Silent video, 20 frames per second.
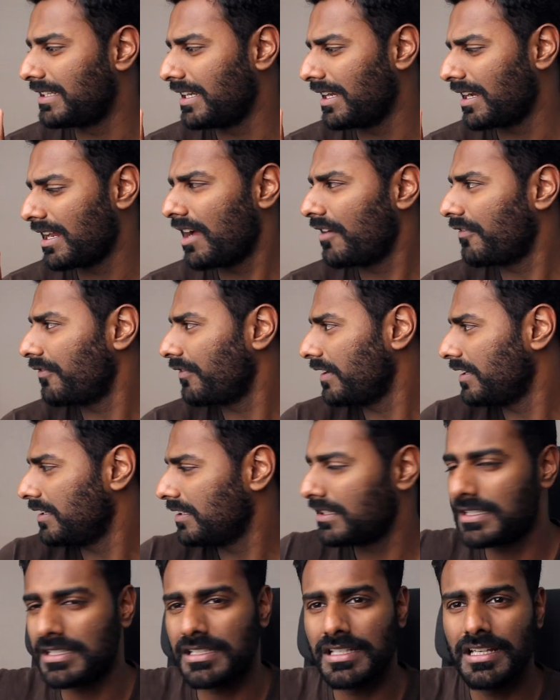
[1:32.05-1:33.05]
three and a half
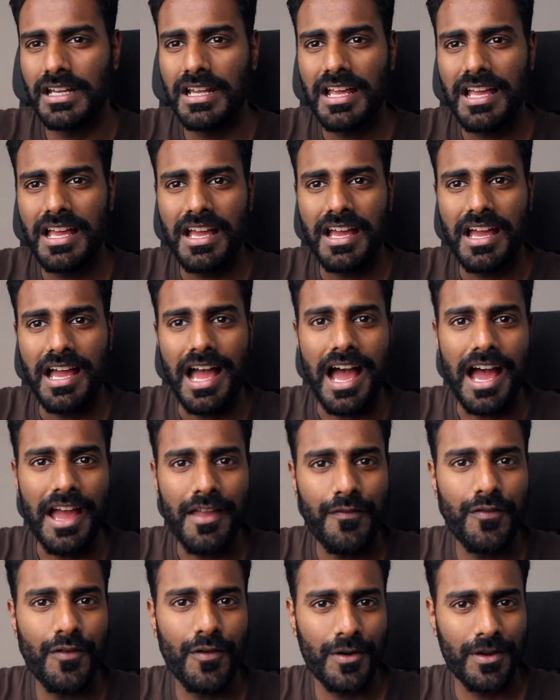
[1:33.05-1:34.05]
inch
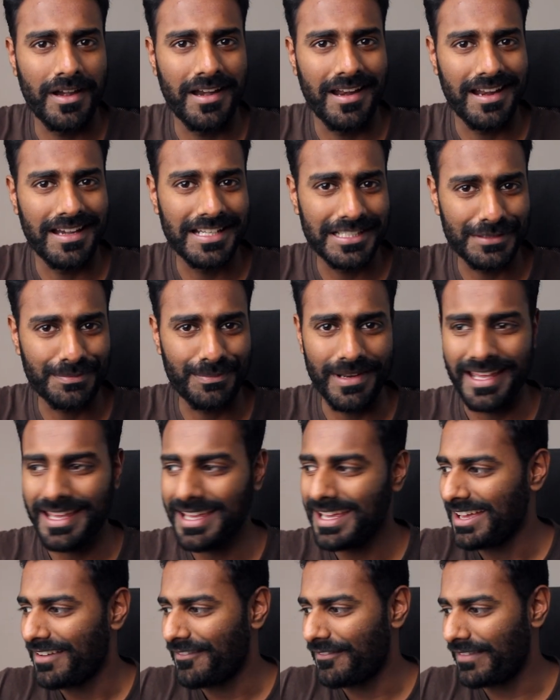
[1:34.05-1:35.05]
iPhone
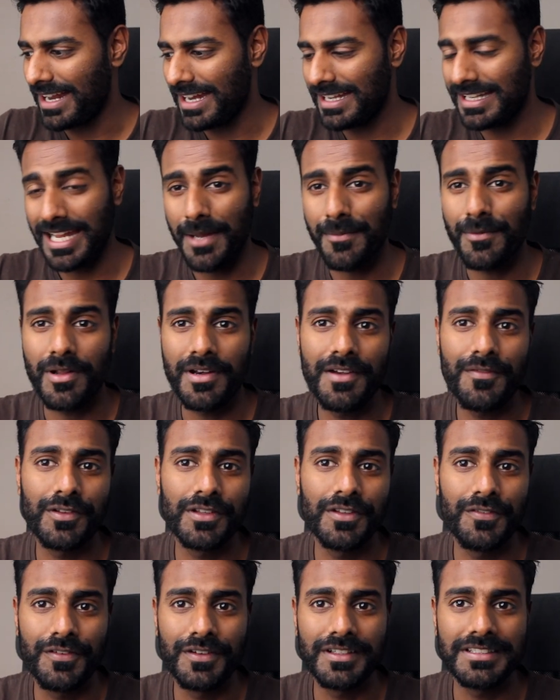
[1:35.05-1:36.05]
display, when I typed on it for
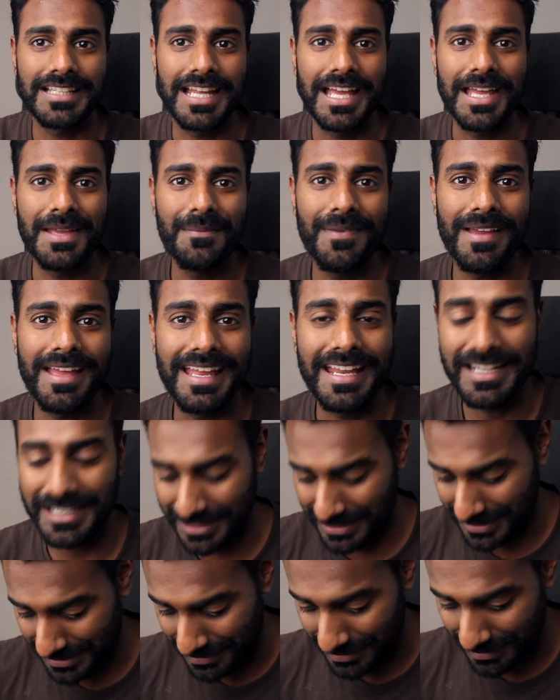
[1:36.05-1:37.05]
the first time, it
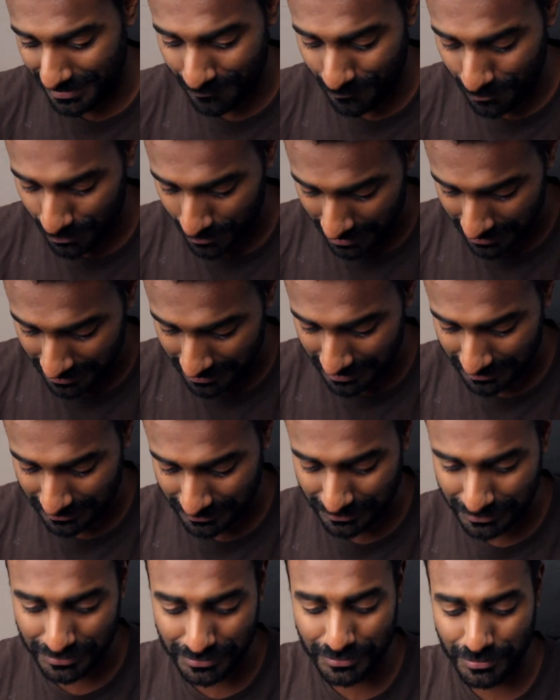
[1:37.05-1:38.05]
worked
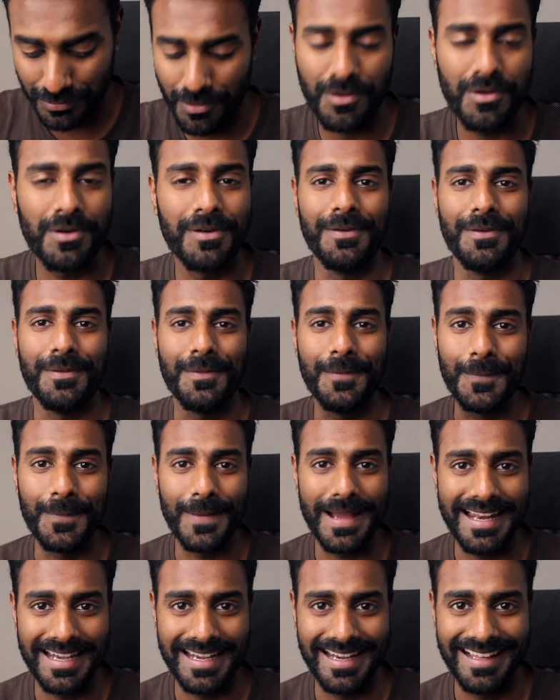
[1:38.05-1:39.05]
so
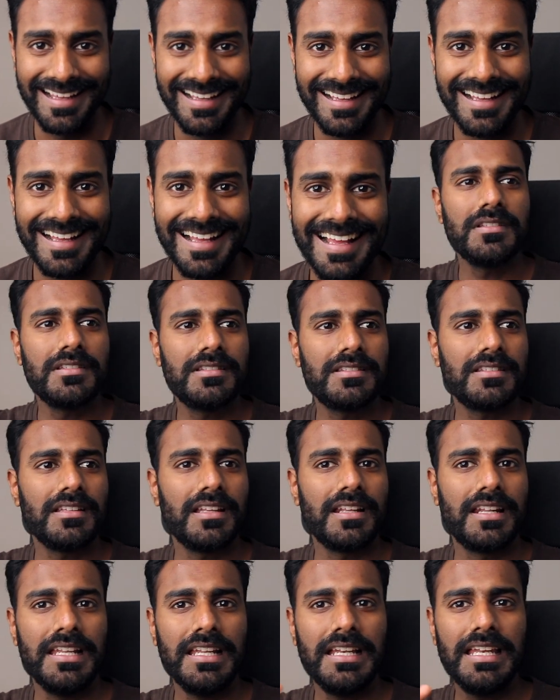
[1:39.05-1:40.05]
well. It was
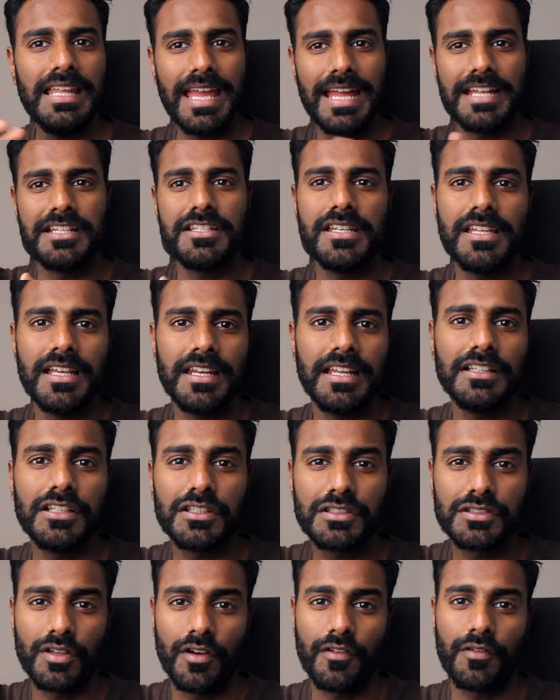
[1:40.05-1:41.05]
really engineering
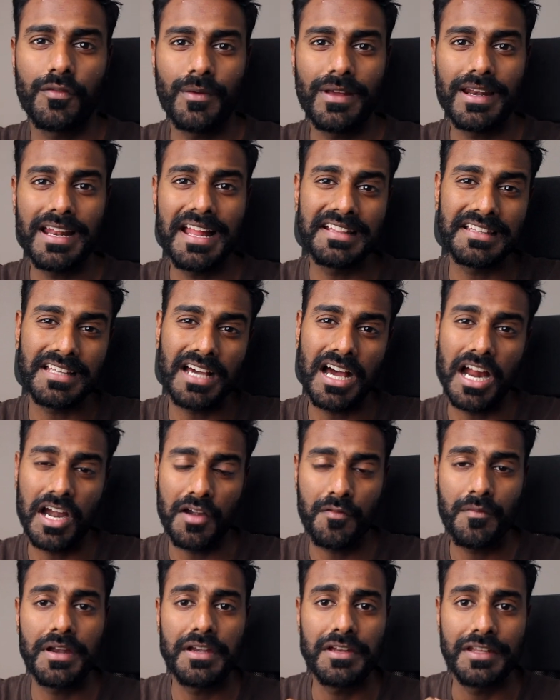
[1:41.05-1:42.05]
the software and the
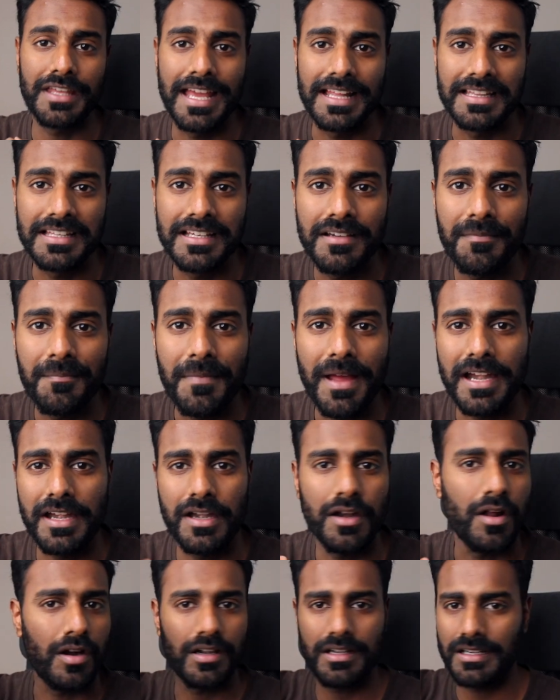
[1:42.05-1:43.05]
hardware together
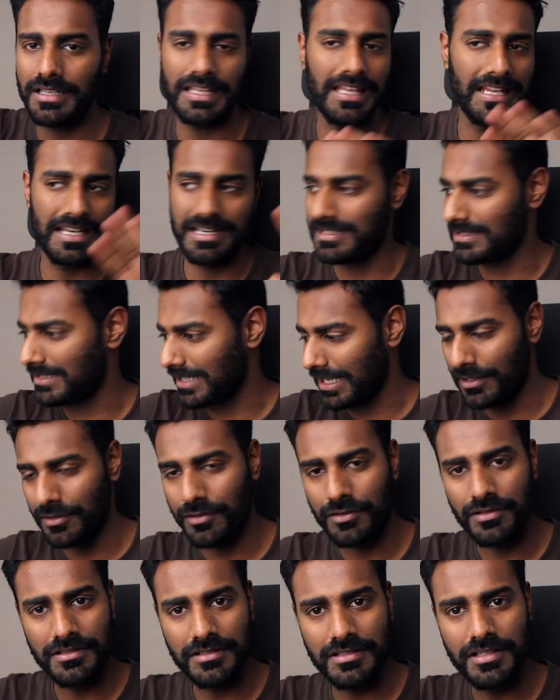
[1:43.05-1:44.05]
and not in
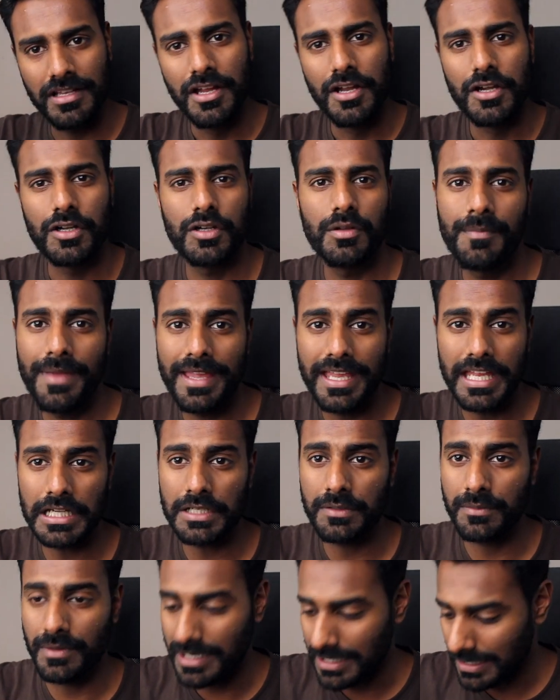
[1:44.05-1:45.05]
silos to make
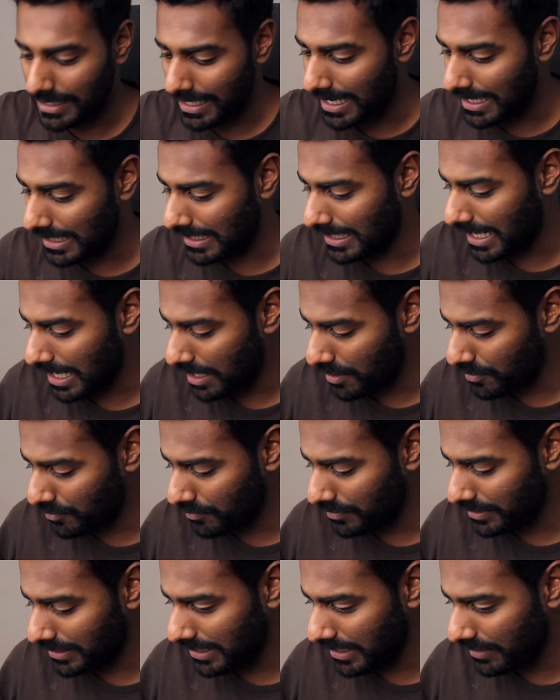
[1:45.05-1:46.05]
it work. And
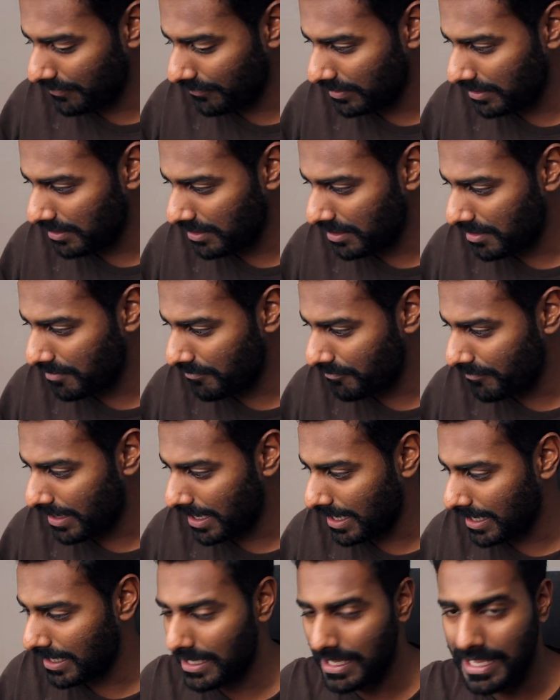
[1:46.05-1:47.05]
now, even
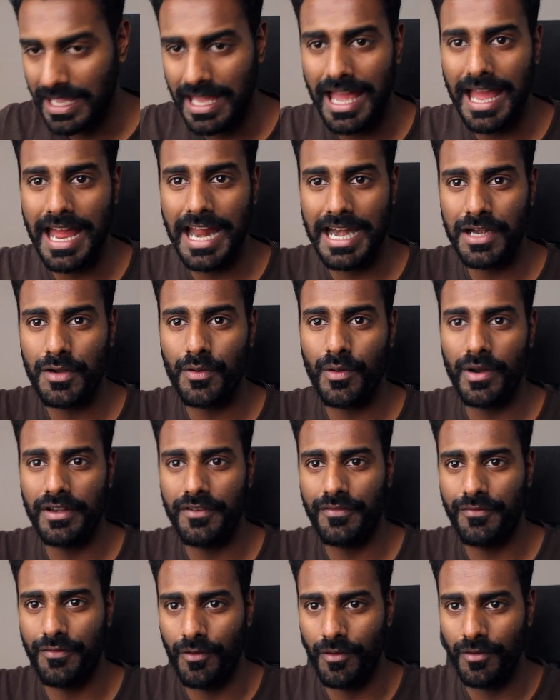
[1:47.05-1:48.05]
my
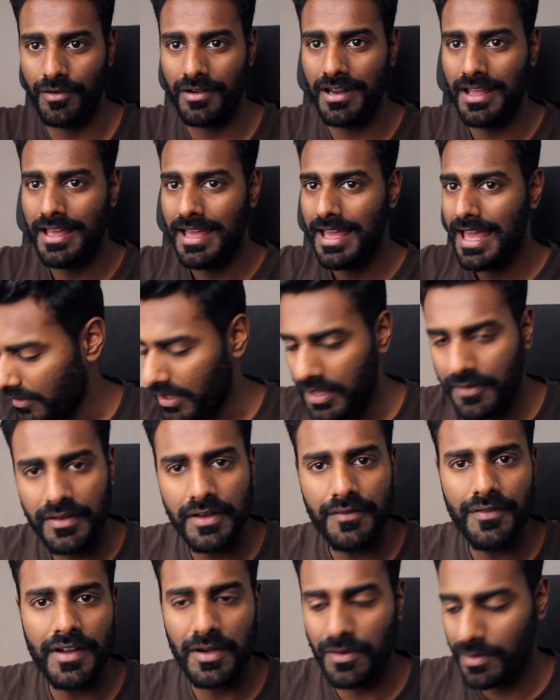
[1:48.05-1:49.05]
Android phone,
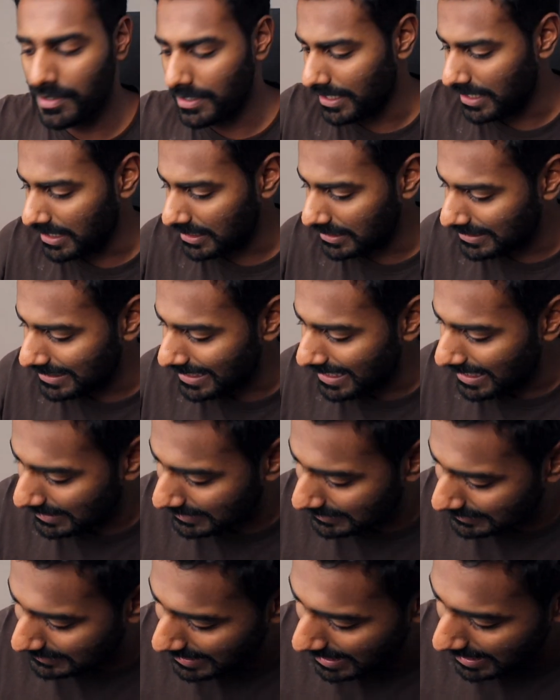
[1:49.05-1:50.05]
even if I don't hit the
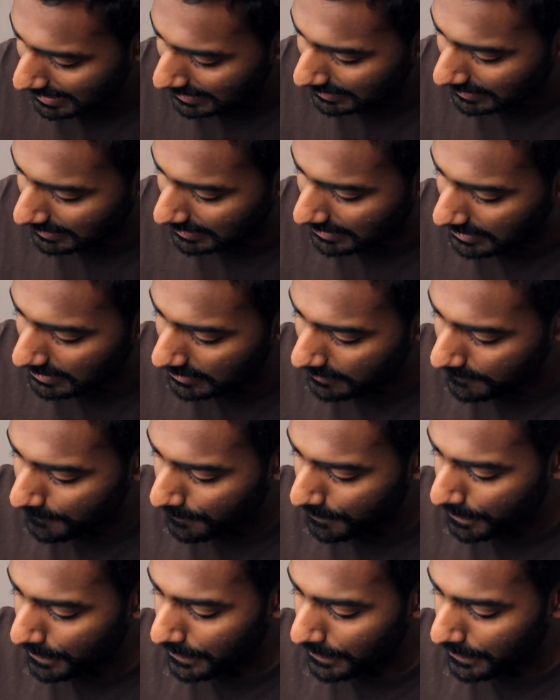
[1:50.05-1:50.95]
exact key,